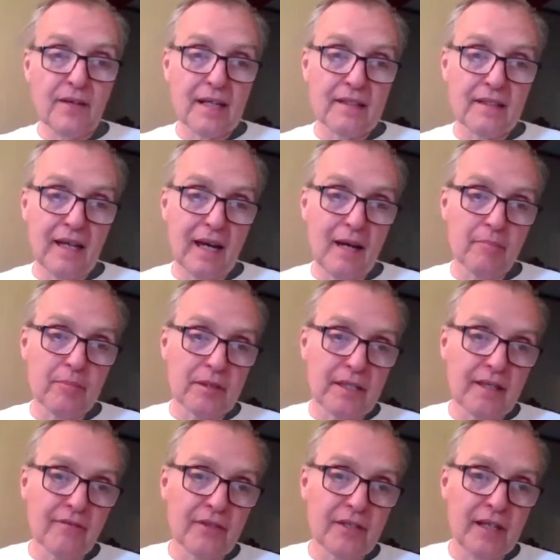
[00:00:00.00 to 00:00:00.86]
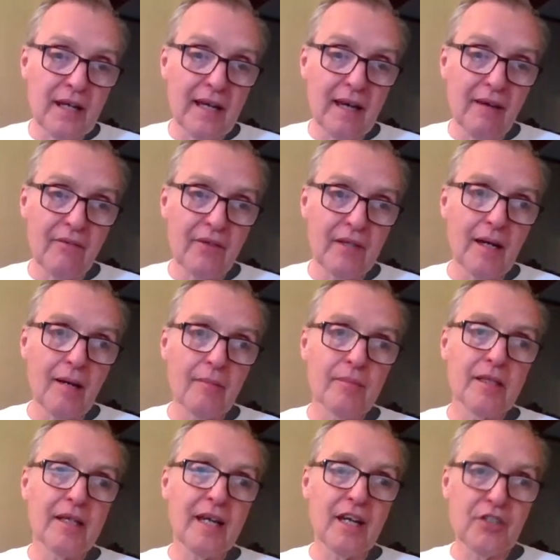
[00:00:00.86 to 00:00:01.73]
In fact, I believe that I have an
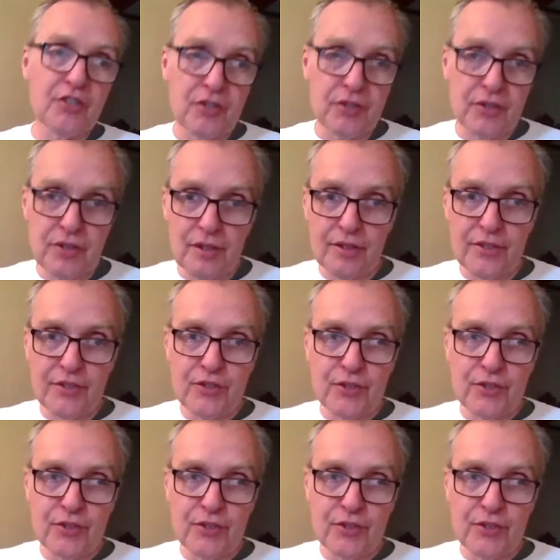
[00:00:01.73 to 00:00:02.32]
obligation to